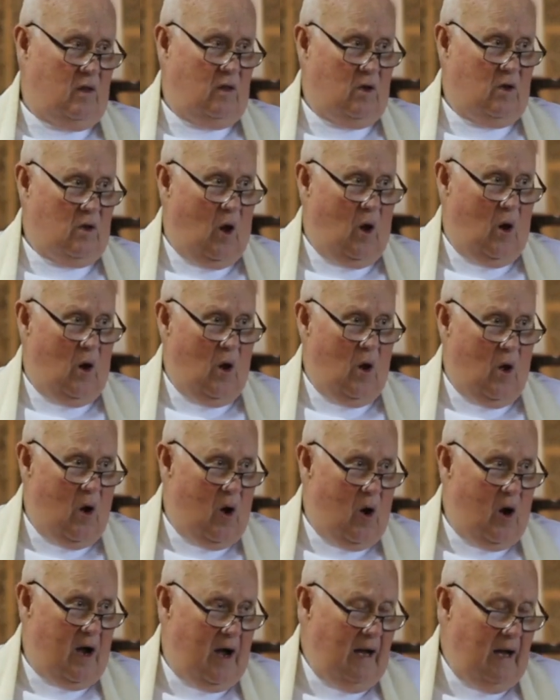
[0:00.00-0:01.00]

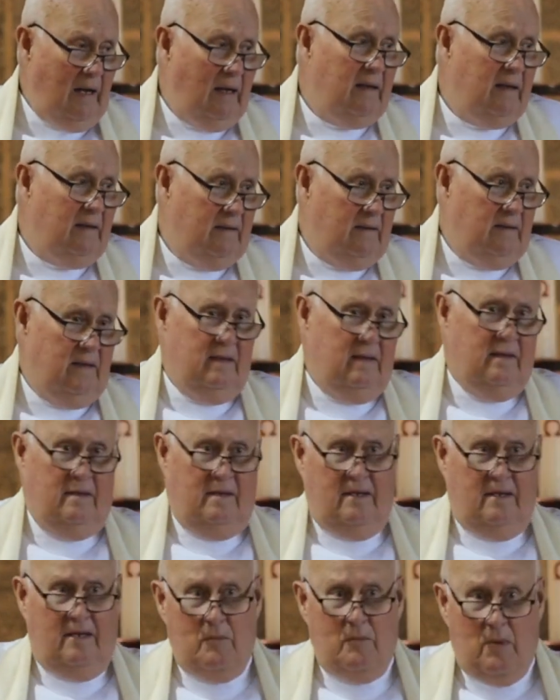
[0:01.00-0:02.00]
Koloha.
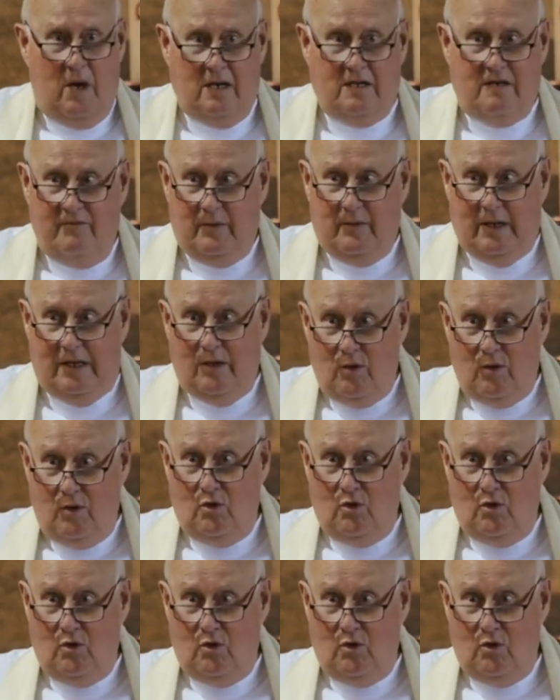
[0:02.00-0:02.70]
It might have been